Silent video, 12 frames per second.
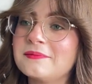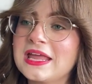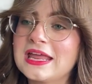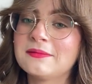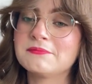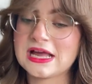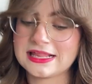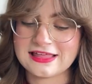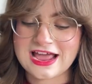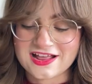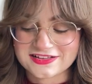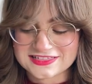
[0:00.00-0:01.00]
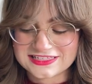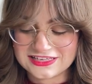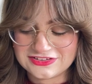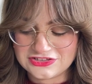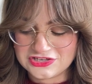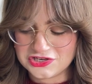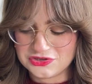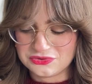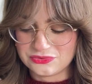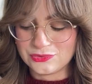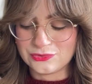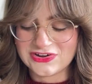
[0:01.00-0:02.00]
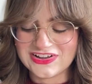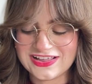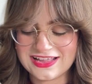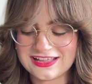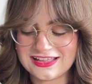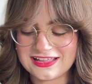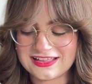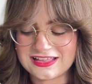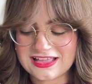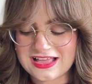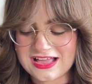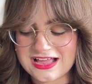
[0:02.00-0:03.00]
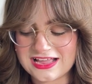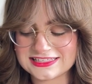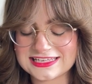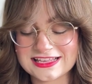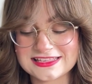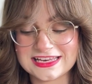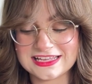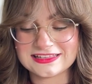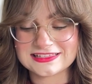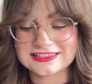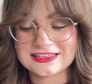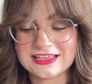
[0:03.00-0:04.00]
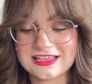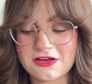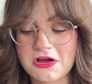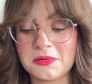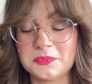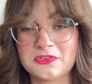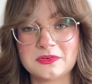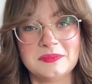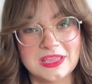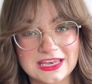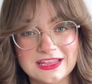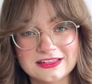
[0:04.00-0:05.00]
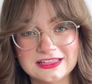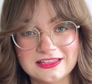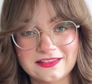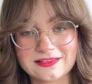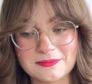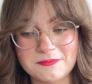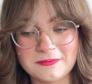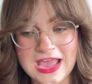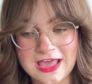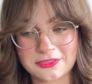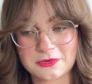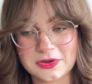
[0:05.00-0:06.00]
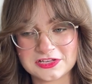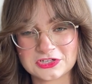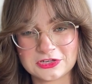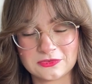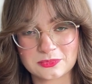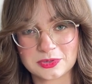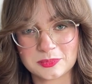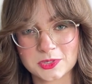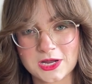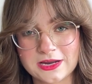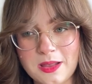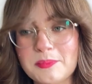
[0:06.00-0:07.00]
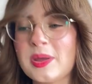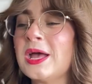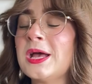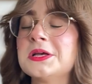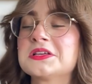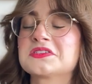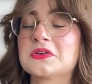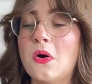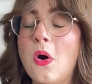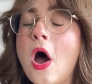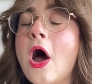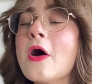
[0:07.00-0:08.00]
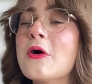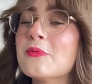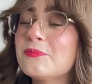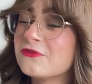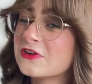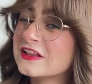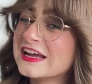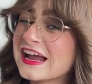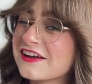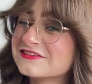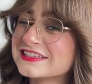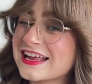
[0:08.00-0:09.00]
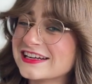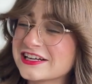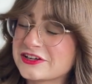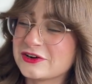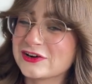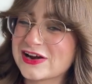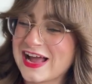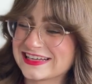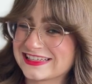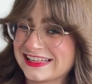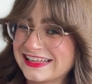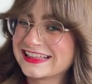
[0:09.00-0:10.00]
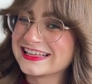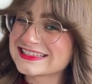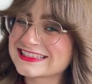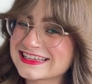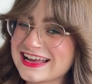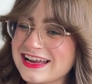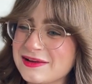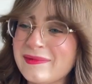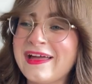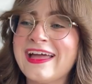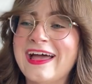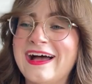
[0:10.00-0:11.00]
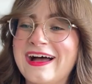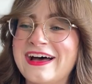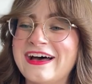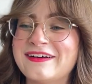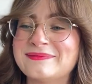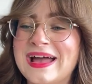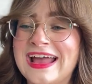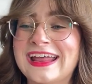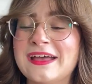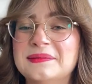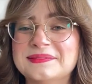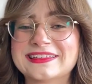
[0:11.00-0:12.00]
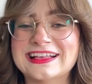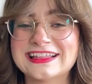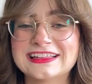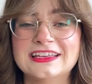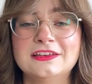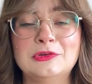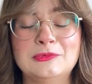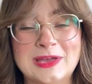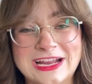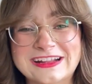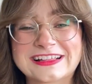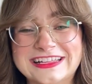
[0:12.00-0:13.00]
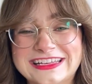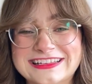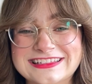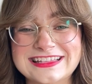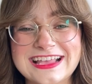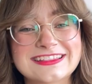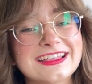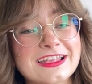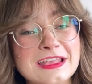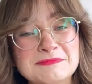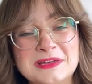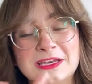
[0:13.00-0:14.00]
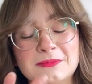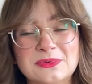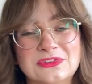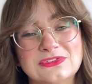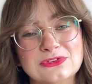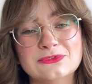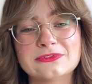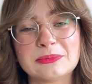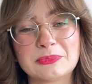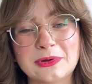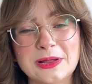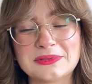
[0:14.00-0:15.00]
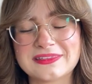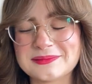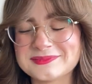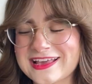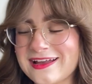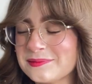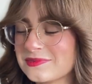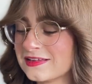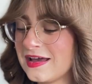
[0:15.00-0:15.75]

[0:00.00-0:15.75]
In my last 2 test knits, almost immediately some math questions were brought up. So hopefully I've done it correctly this time. I am slightly numerically dyslexic and my numbers do flip around sometimes.